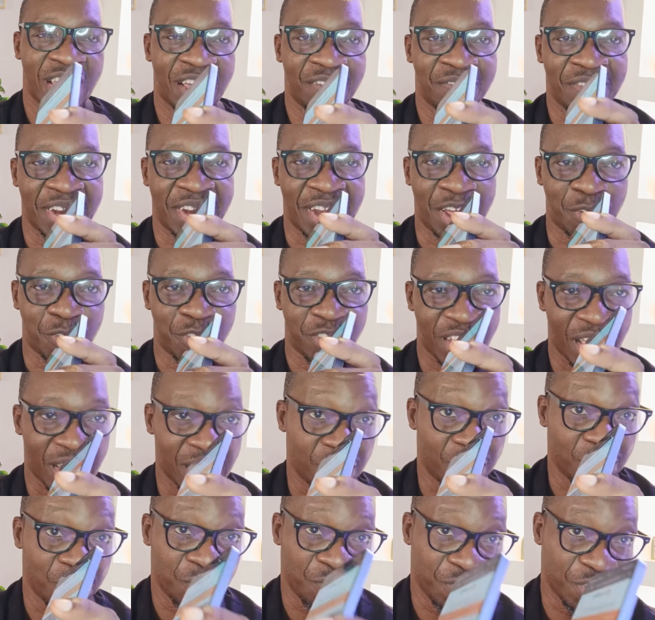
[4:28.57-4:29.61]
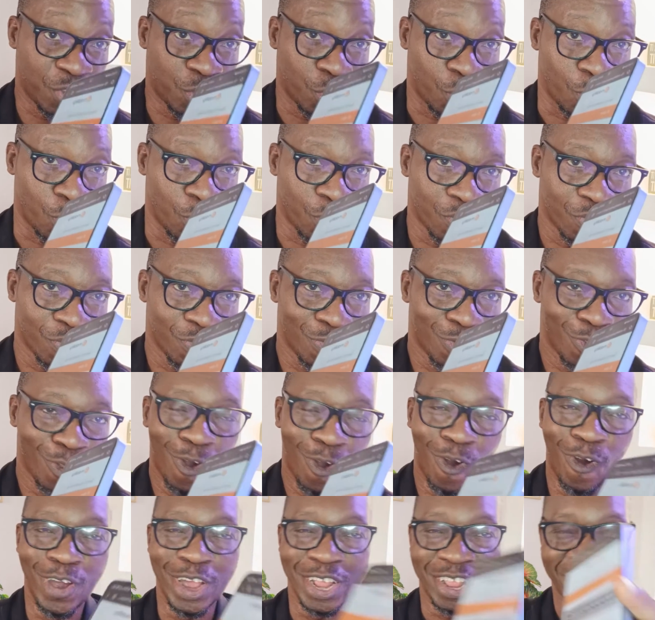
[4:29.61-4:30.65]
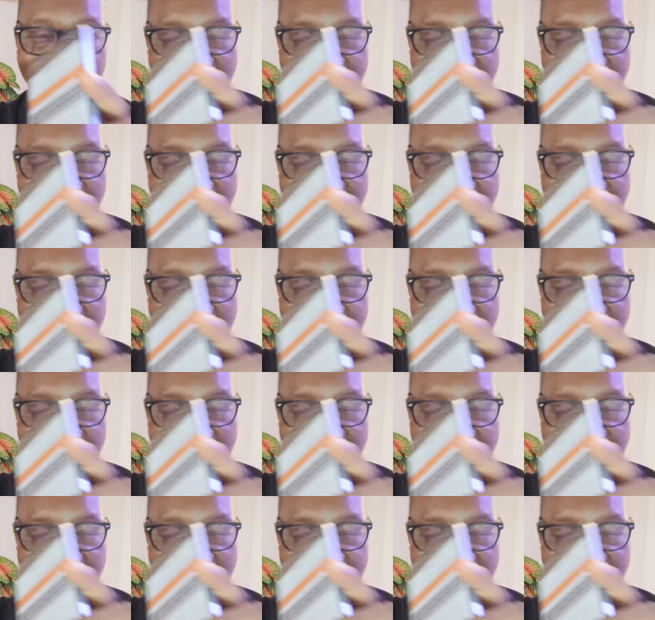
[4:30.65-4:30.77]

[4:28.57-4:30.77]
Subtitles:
have an outstanding feature or a